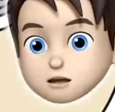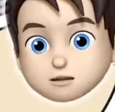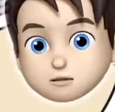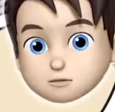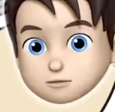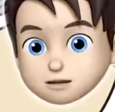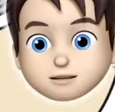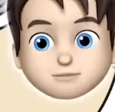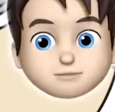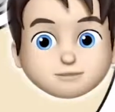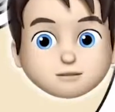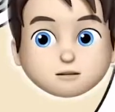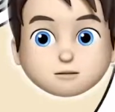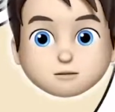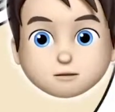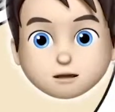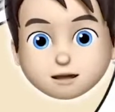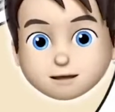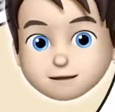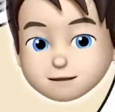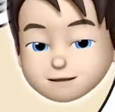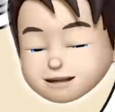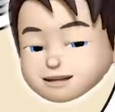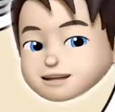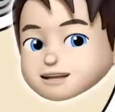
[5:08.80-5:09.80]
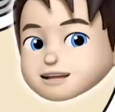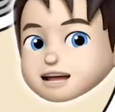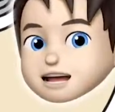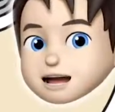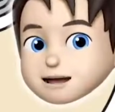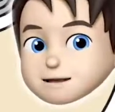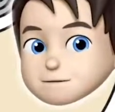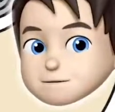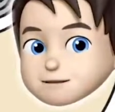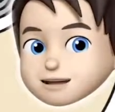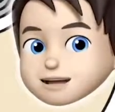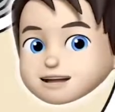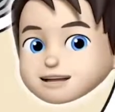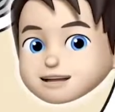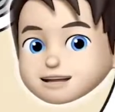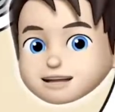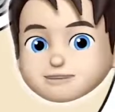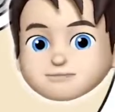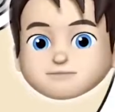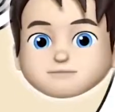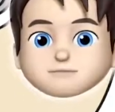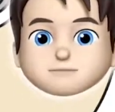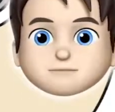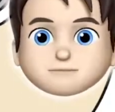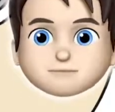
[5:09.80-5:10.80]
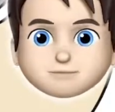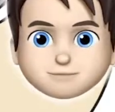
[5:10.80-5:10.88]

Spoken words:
whenever you want, but you can't make it even